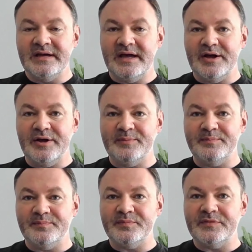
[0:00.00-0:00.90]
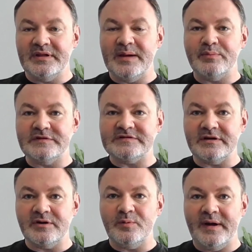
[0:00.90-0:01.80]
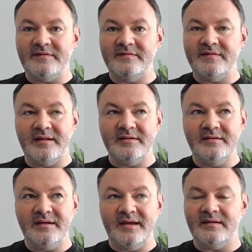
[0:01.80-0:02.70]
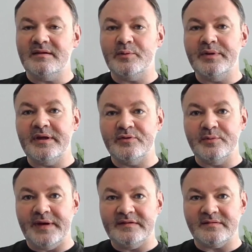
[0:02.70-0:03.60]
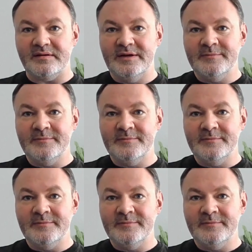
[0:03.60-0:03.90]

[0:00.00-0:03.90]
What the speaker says: the numbers are quite telling, and I think we can do better.